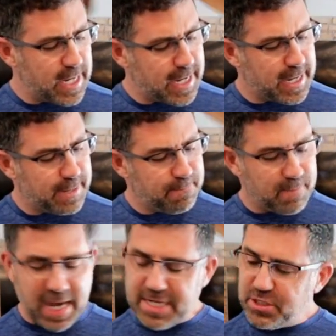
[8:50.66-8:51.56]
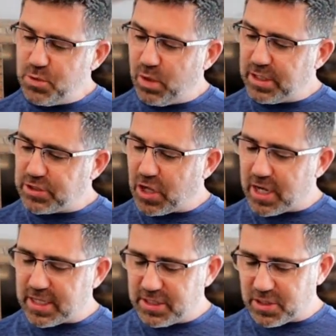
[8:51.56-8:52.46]
I do want to
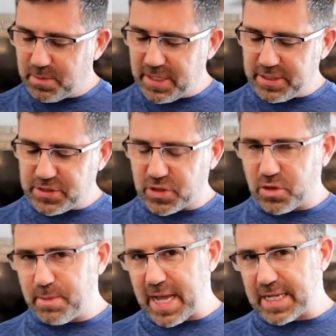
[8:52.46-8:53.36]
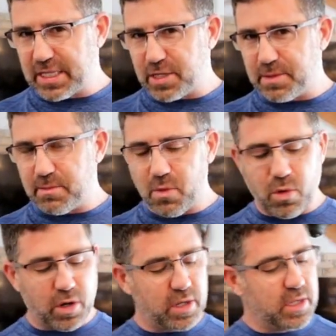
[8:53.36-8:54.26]
talk a little bit, circle back a little bit
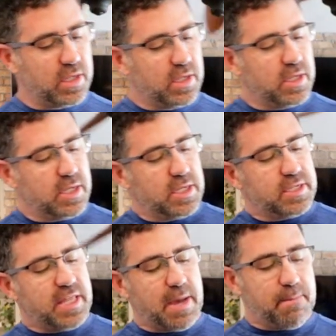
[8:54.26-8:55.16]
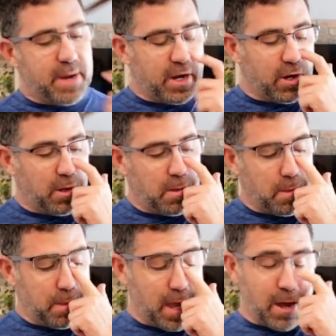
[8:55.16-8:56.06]
more to that barrel.
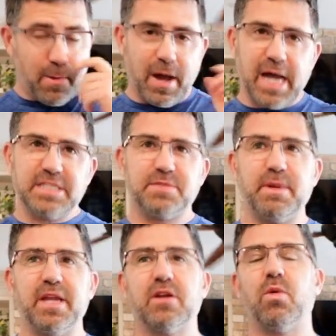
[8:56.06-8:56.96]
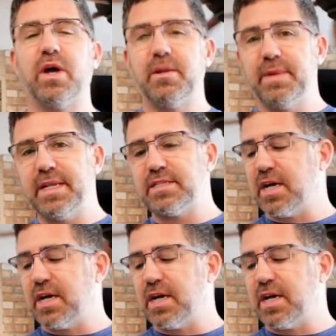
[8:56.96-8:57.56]
Now, I spent quite a bit of